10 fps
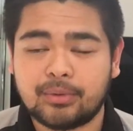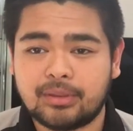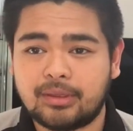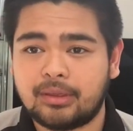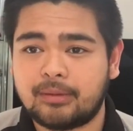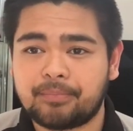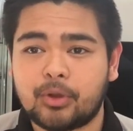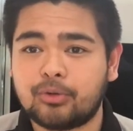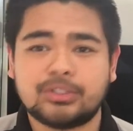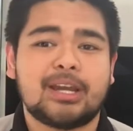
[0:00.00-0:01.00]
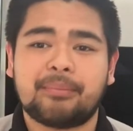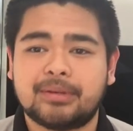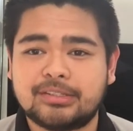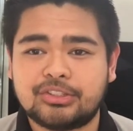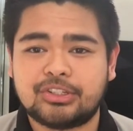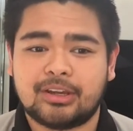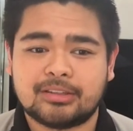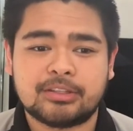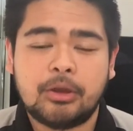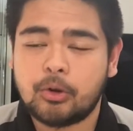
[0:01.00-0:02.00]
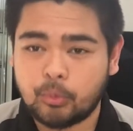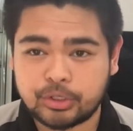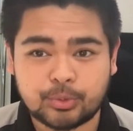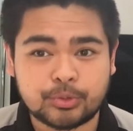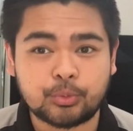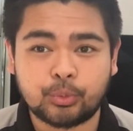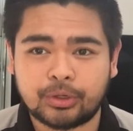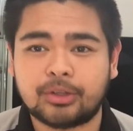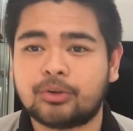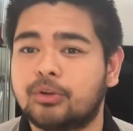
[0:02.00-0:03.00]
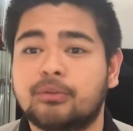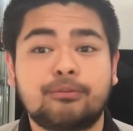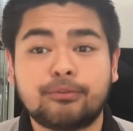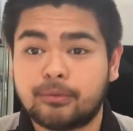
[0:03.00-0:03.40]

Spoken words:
with the old Japanese jets, which was really cool.